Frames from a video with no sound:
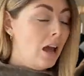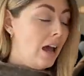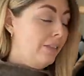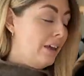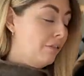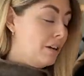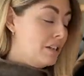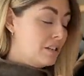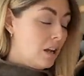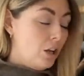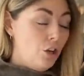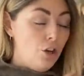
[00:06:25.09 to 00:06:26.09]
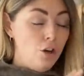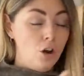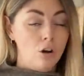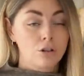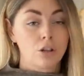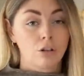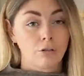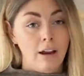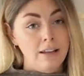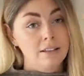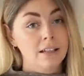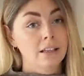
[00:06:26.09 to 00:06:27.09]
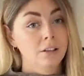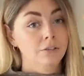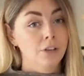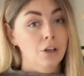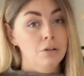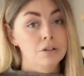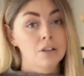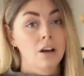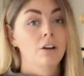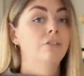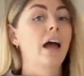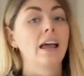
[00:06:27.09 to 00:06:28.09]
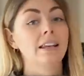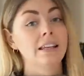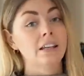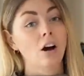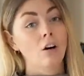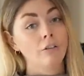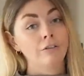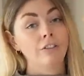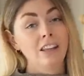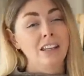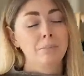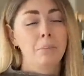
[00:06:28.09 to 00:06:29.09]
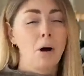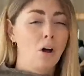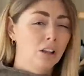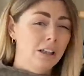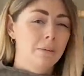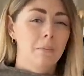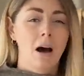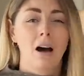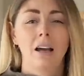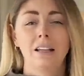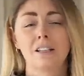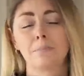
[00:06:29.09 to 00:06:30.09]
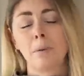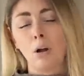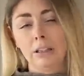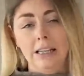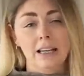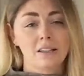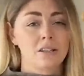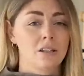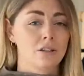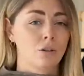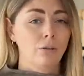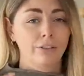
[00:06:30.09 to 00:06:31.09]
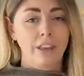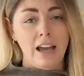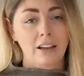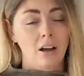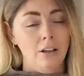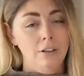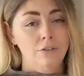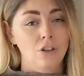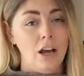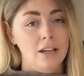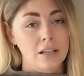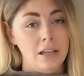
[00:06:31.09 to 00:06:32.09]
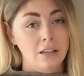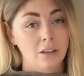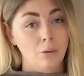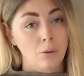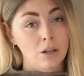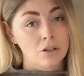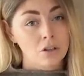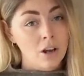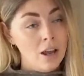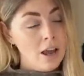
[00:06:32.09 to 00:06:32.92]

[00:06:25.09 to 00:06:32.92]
And there is not a great deal of use of any of the polyamides, polyesters, or that kind of jazz either, which